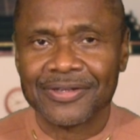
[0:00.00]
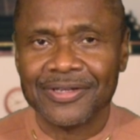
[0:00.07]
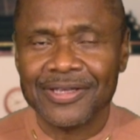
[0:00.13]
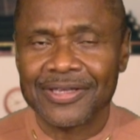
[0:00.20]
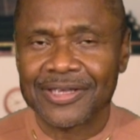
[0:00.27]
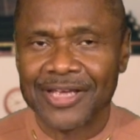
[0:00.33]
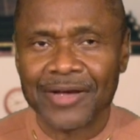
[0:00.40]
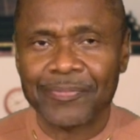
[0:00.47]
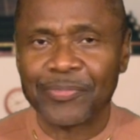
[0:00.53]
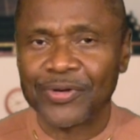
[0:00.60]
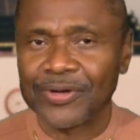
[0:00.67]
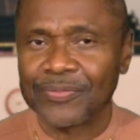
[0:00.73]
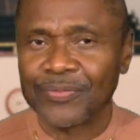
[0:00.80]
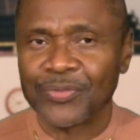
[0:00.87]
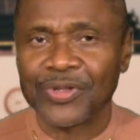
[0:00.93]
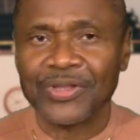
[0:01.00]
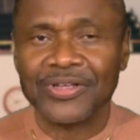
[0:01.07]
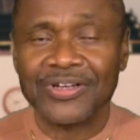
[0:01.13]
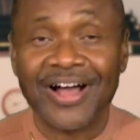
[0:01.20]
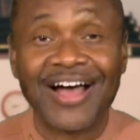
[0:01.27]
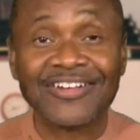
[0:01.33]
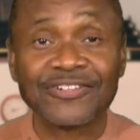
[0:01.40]
He kept up
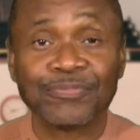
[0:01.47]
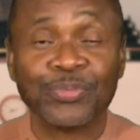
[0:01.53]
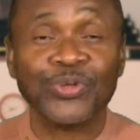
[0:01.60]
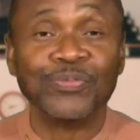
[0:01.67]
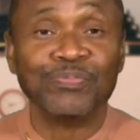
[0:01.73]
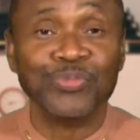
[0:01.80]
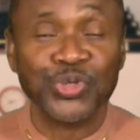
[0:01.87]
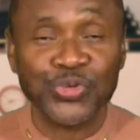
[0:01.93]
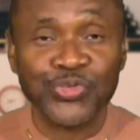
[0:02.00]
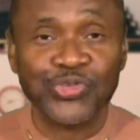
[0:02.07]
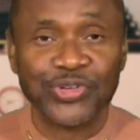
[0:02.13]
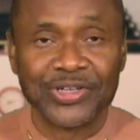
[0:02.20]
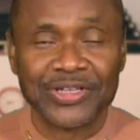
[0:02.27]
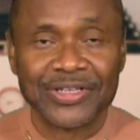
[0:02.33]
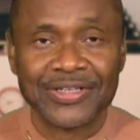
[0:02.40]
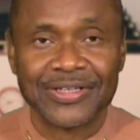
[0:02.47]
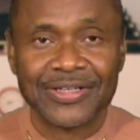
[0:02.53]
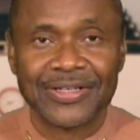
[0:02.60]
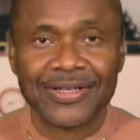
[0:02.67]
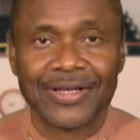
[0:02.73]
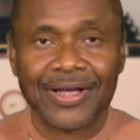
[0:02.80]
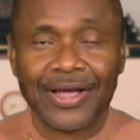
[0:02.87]
with gospel music.
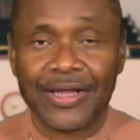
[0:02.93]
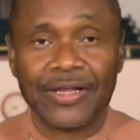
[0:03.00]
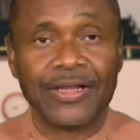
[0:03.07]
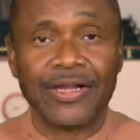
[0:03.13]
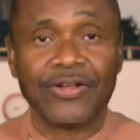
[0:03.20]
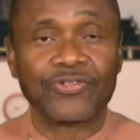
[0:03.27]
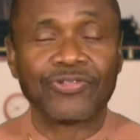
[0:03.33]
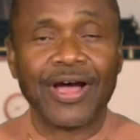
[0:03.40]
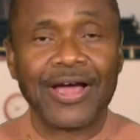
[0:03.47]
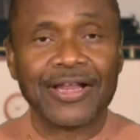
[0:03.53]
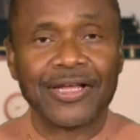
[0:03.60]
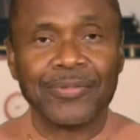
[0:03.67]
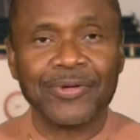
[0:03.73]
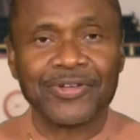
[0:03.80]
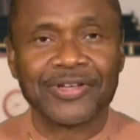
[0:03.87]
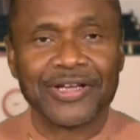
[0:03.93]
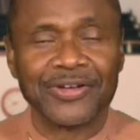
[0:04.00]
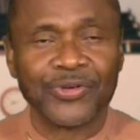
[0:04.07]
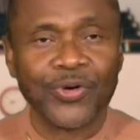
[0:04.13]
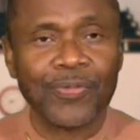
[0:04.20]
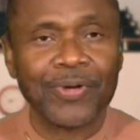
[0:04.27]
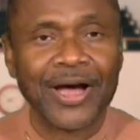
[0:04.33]
And he didn't try to imitate
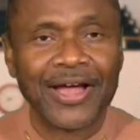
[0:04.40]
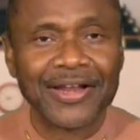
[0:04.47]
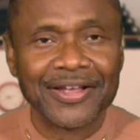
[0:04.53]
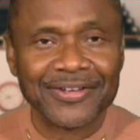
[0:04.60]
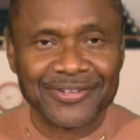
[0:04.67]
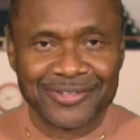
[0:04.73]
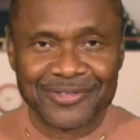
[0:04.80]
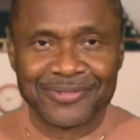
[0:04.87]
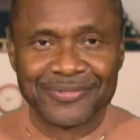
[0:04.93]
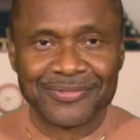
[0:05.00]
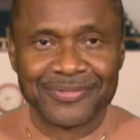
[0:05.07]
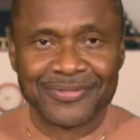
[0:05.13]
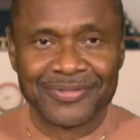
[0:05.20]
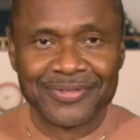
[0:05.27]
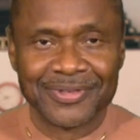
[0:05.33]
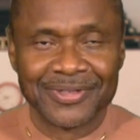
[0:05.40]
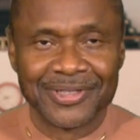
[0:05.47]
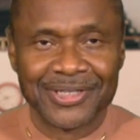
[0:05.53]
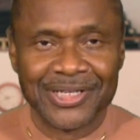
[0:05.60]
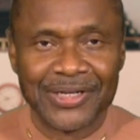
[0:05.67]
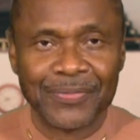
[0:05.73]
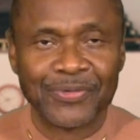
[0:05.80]
nobody else.
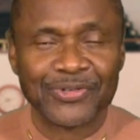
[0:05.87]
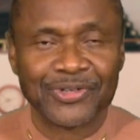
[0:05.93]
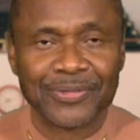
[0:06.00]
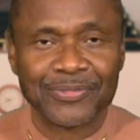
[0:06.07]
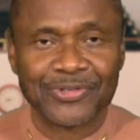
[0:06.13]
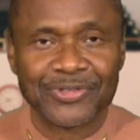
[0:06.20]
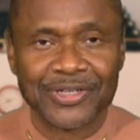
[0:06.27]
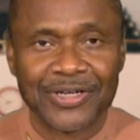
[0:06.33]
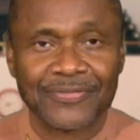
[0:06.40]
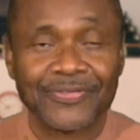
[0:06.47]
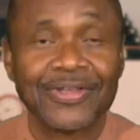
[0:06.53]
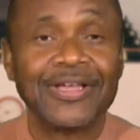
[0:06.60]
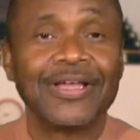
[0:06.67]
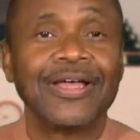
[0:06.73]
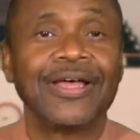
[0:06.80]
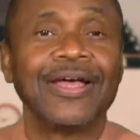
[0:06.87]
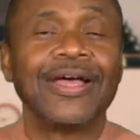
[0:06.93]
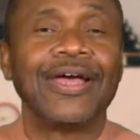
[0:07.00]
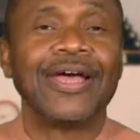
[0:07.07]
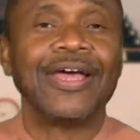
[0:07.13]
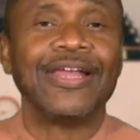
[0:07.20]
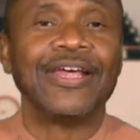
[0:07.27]
He was himself.
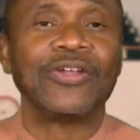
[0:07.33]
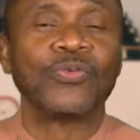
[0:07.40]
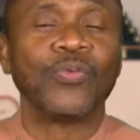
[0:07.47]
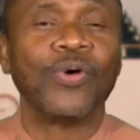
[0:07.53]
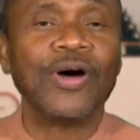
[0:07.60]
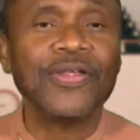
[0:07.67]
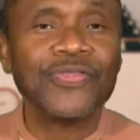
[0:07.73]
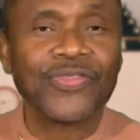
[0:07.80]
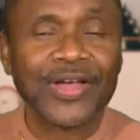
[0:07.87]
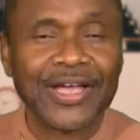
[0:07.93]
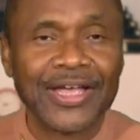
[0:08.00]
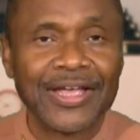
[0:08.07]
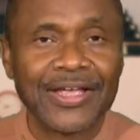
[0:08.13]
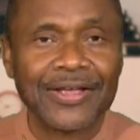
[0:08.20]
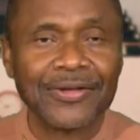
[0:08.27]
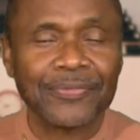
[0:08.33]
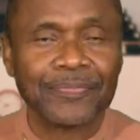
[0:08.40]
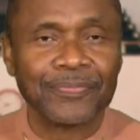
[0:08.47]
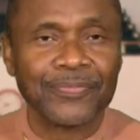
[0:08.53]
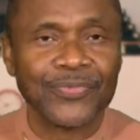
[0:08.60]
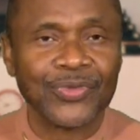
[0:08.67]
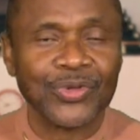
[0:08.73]
And there's one thing
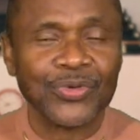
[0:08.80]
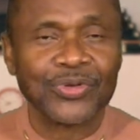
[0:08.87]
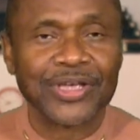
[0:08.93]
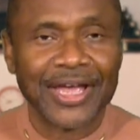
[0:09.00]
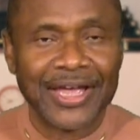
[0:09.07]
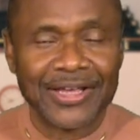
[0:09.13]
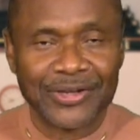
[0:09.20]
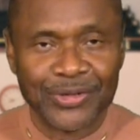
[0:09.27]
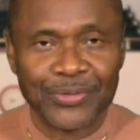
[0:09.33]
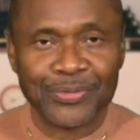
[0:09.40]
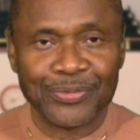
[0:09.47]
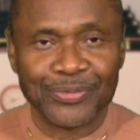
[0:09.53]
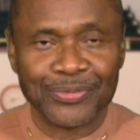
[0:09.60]
you can't do.